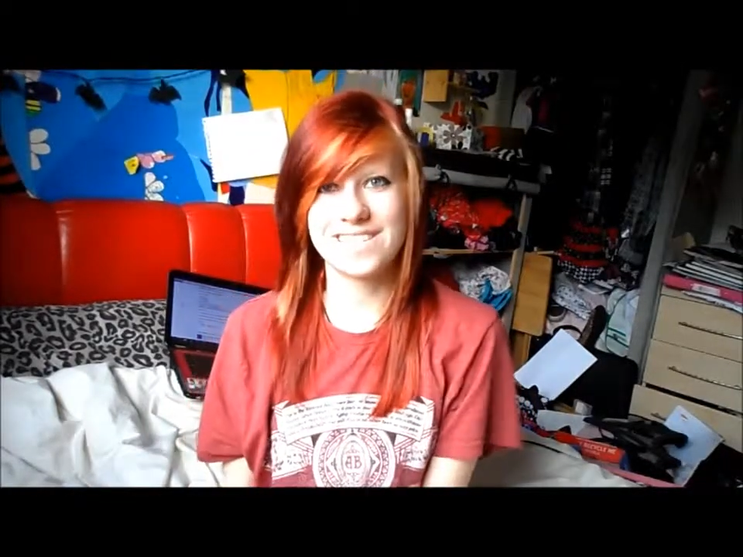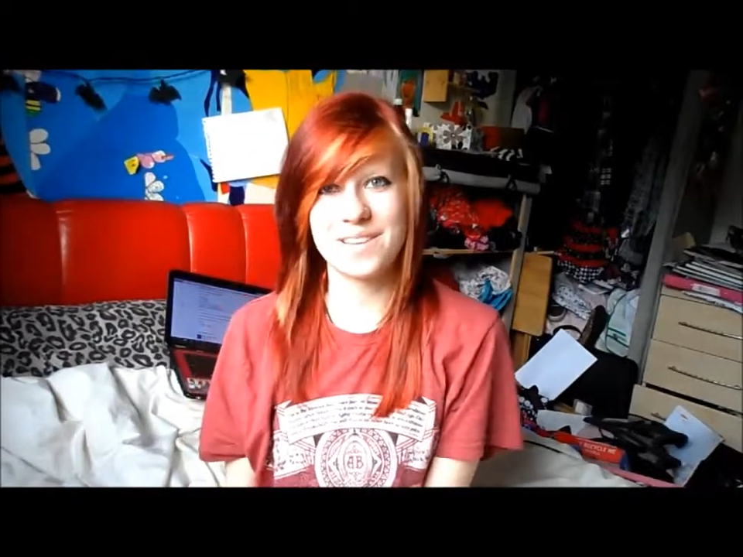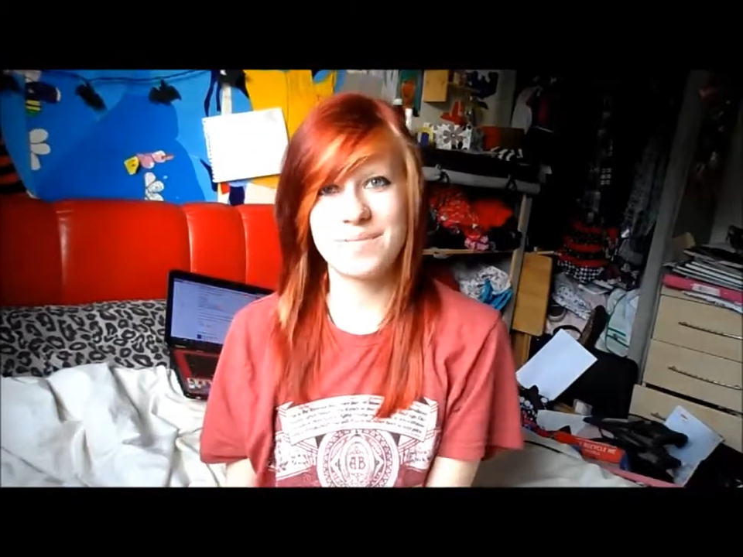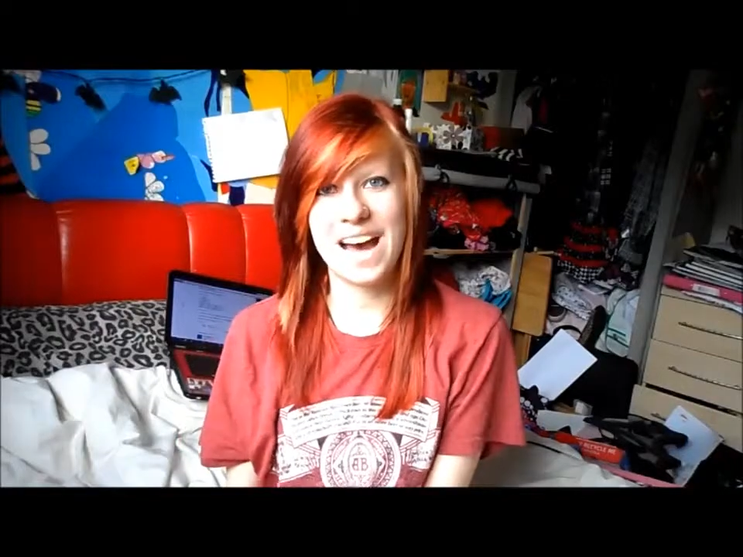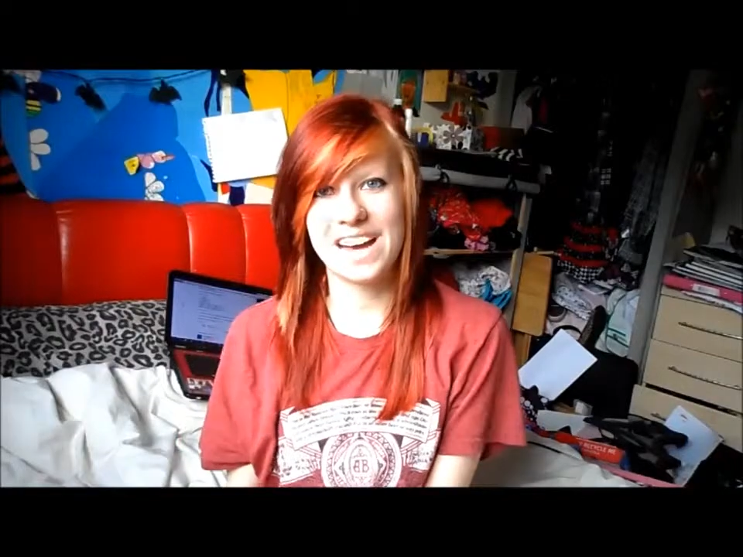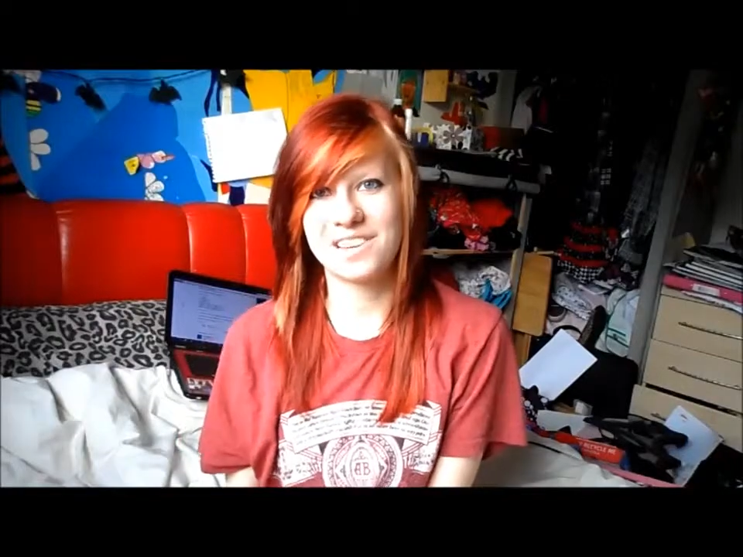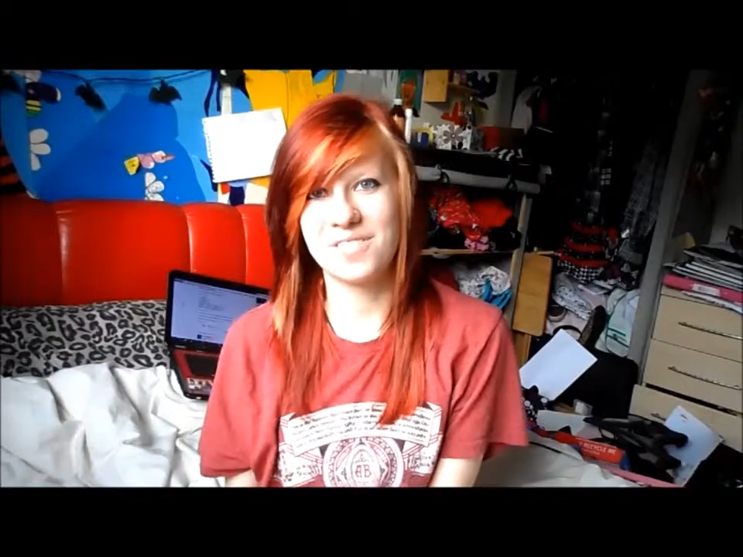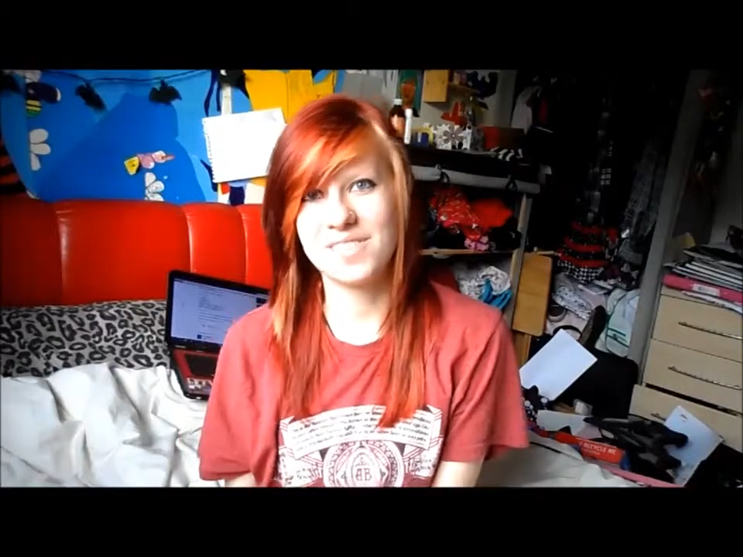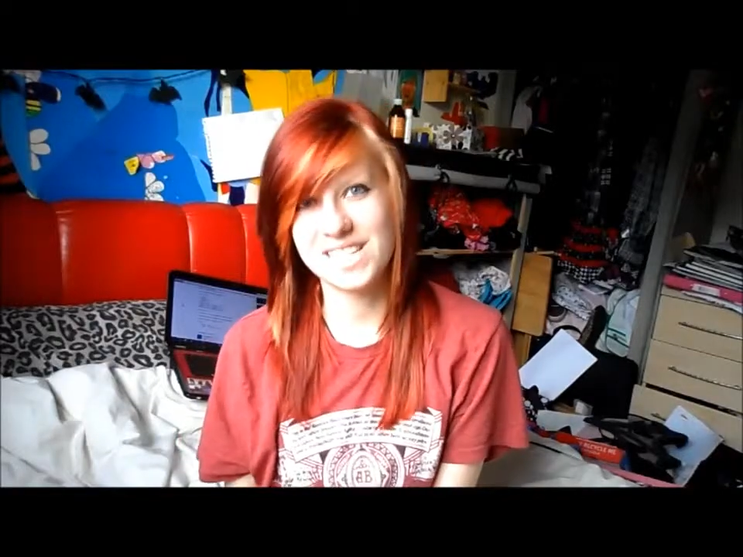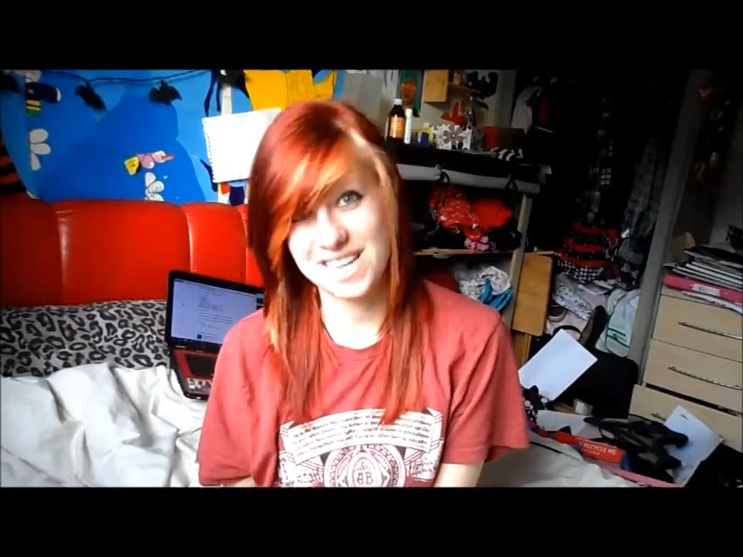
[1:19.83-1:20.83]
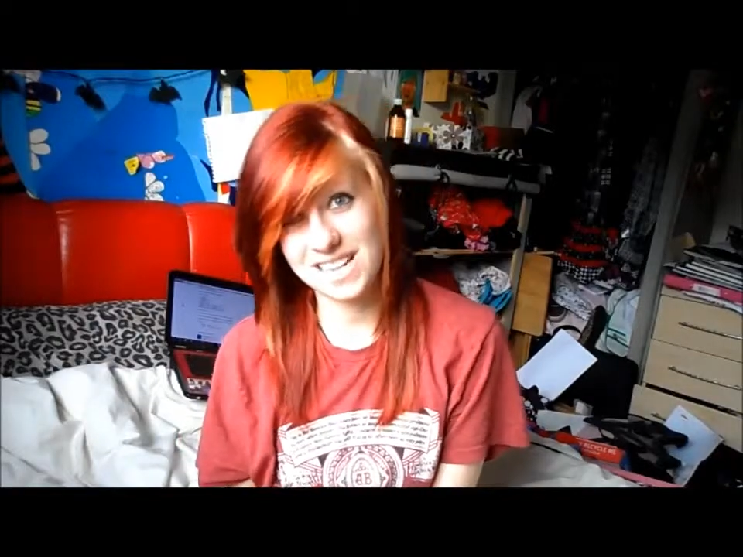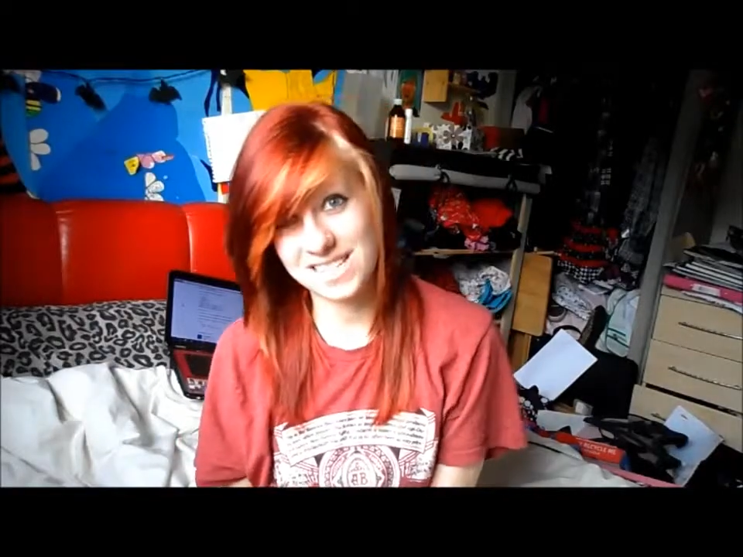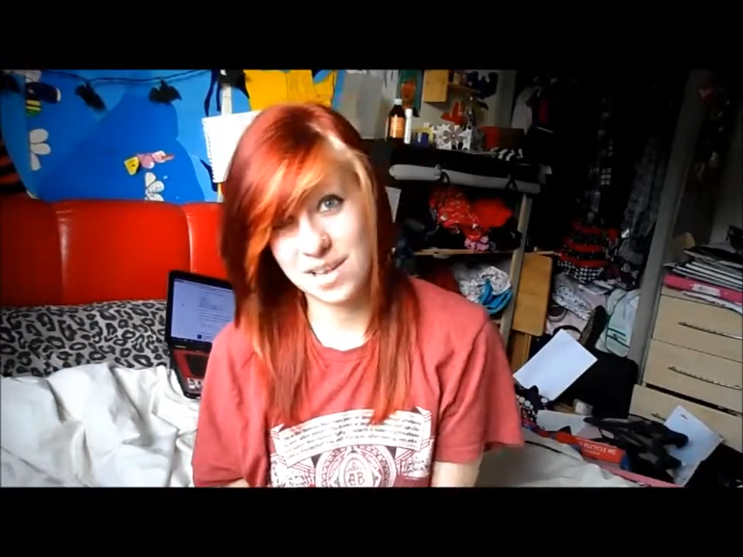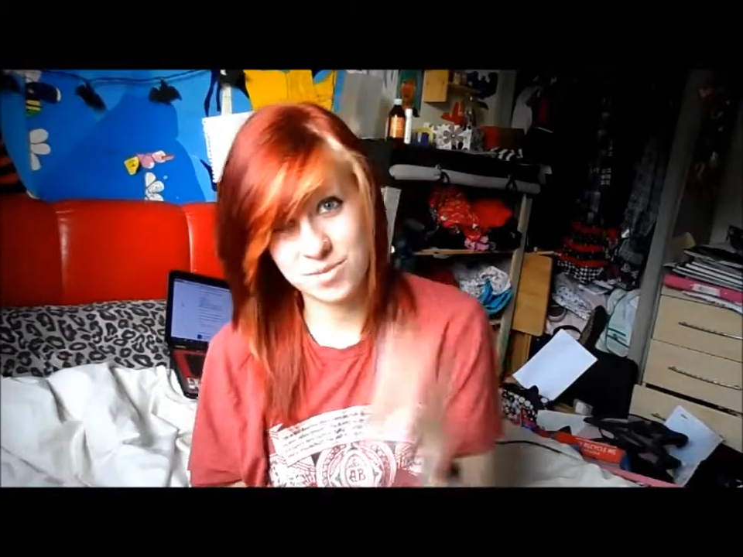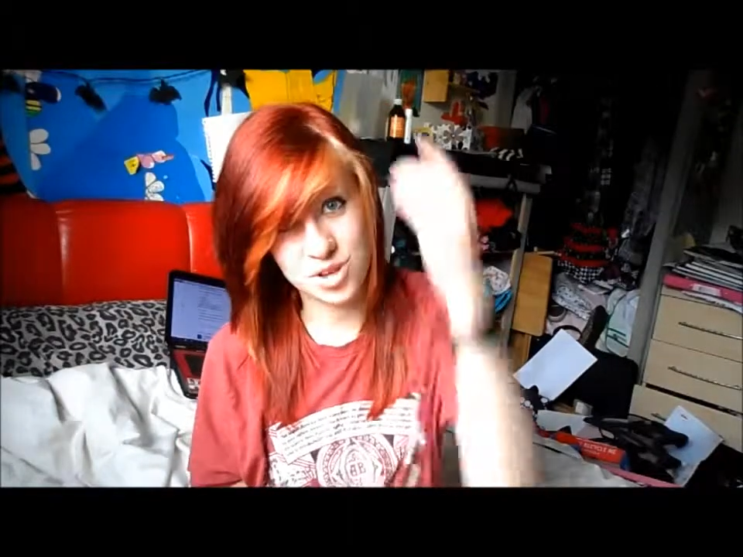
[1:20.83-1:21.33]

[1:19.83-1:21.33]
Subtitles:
same pack from the exact same